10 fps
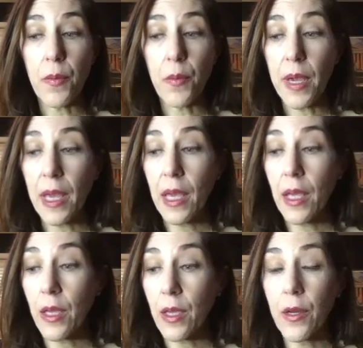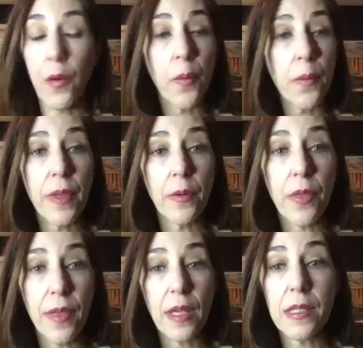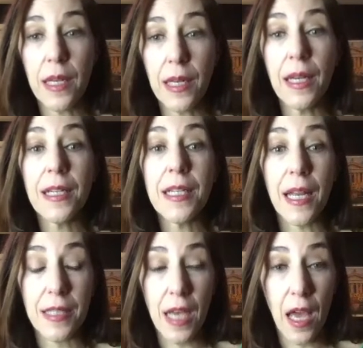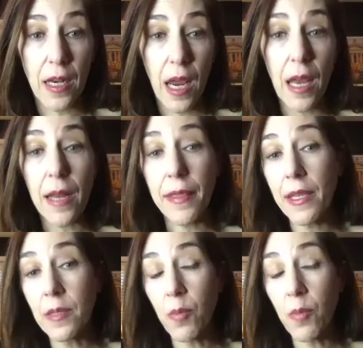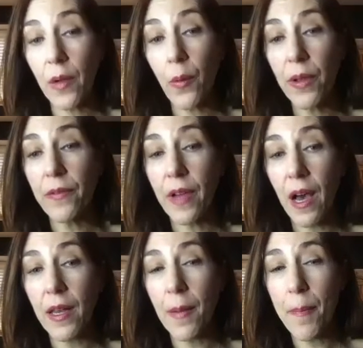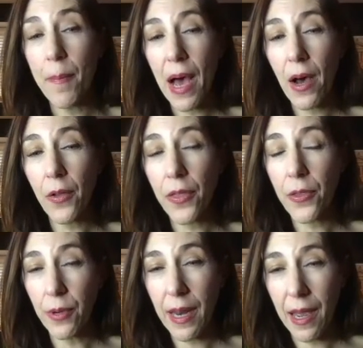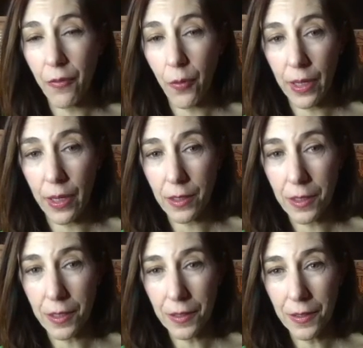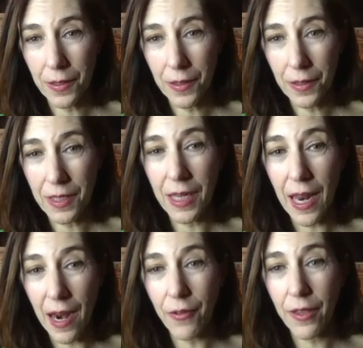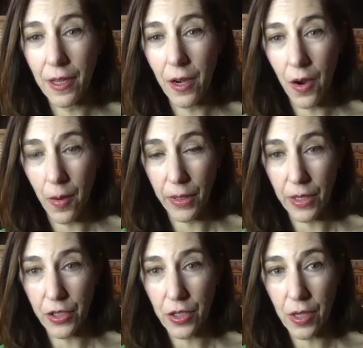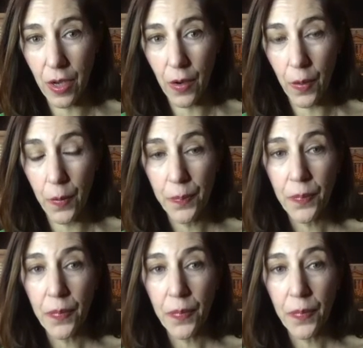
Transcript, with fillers: we, you know, there were things that needed to get done. And at this point, we've got about three and a half weeks to get everything accomplished. So